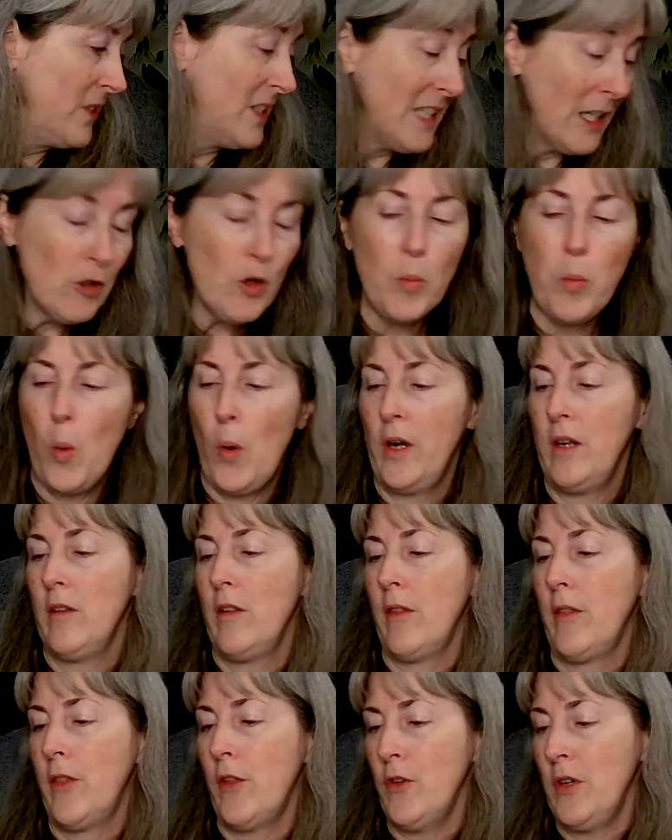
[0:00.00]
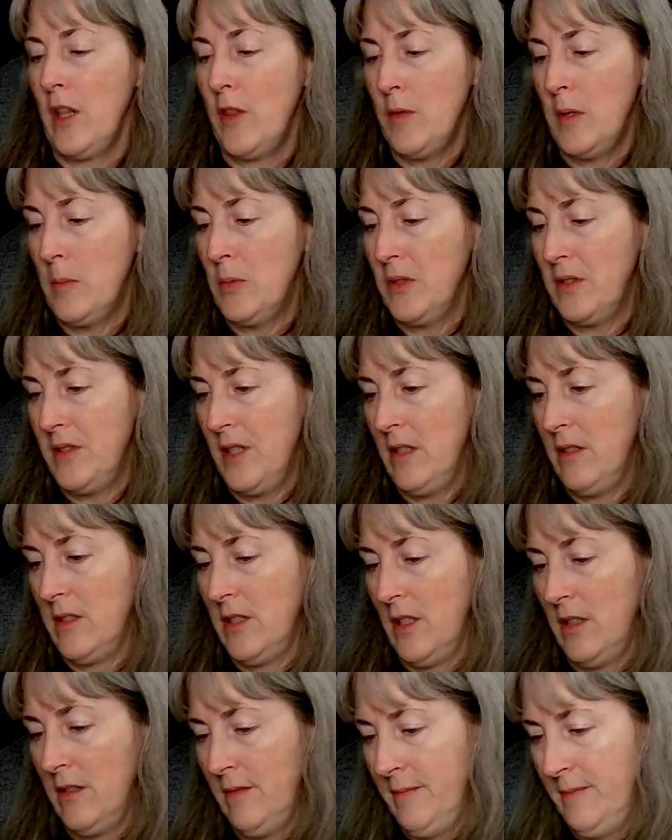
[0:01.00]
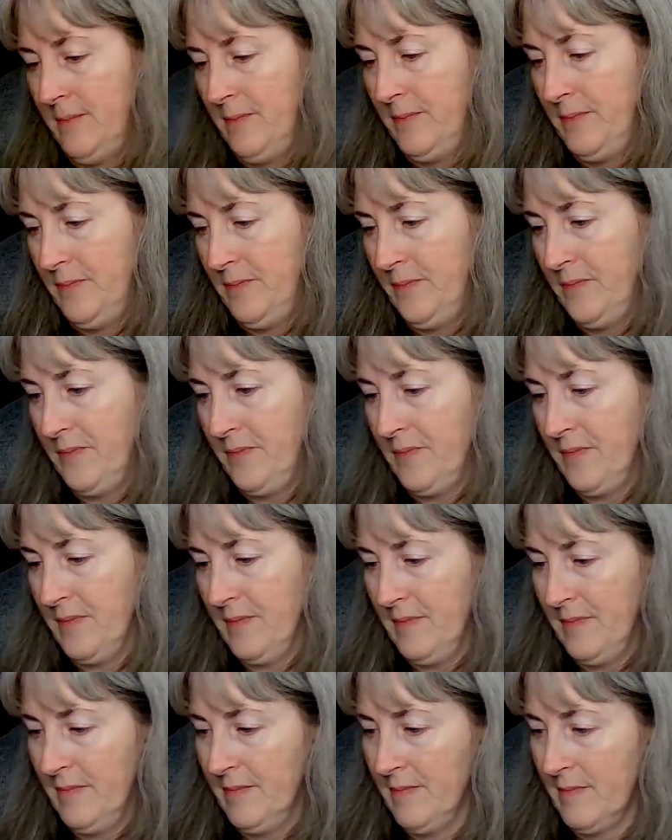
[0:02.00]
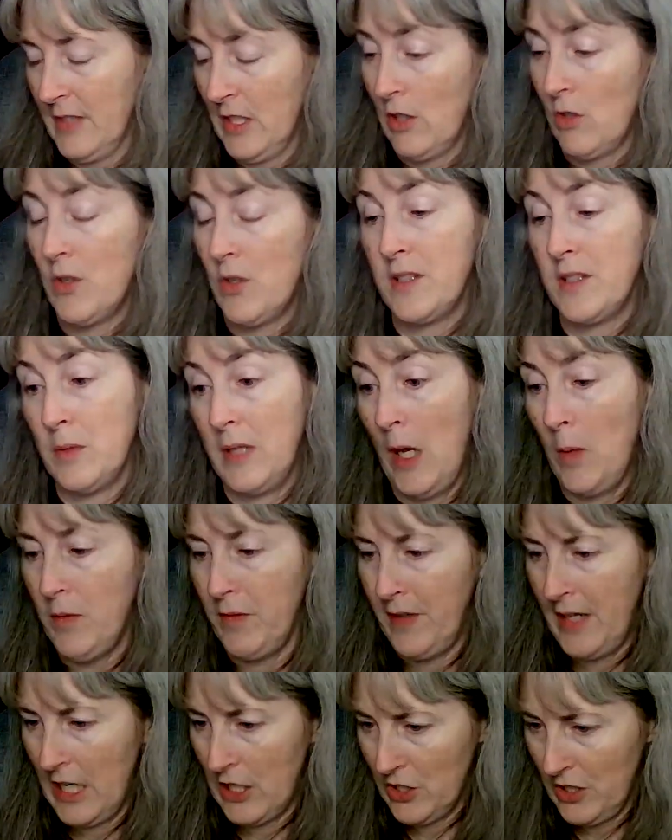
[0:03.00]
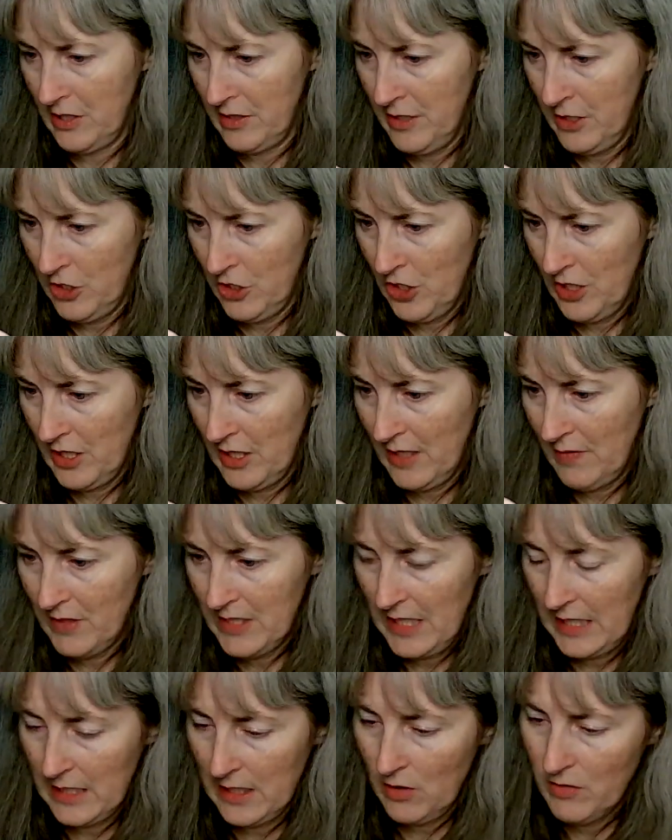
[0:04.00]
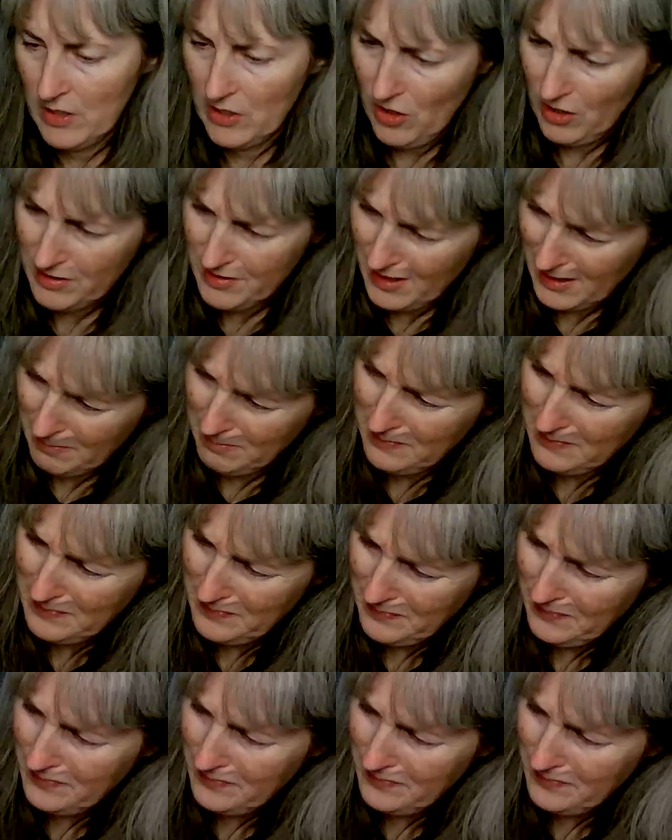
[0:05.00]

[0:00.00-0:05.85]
0.33% done. Of course, it would help if I actually stitched on it. I haven't taken it out in a long time.